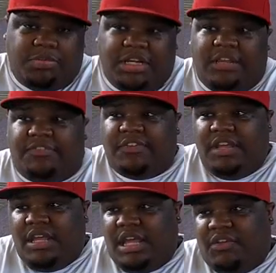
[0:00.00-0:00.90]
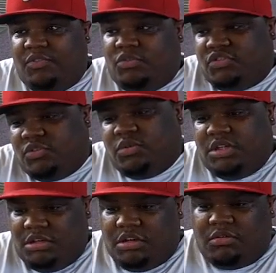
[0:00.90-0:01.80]
But if you
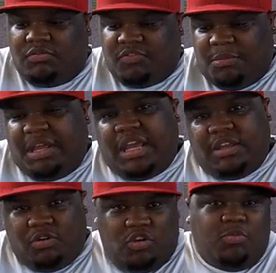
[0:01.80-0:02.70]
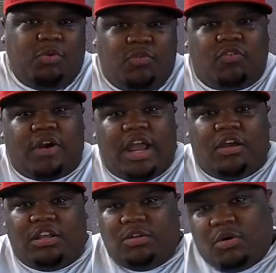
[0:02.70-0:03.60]
truly, from here, you move
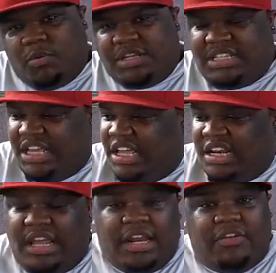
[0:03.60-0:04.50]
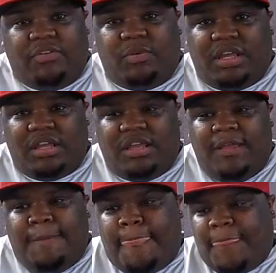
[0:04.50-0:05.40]
around and you always here and there and everywhere,
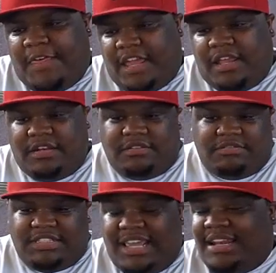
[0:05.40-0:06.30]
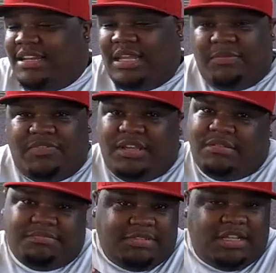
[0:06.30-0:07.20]
then saying the
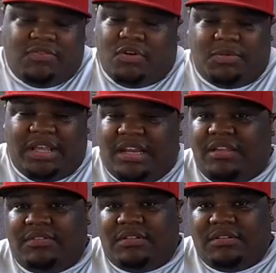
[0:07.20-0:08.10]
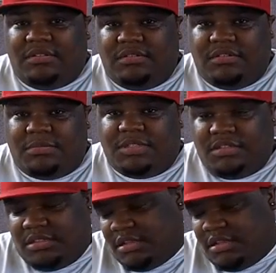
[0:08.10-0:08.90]
DMV, there's nothing wrong with that either. You know what I'm saying?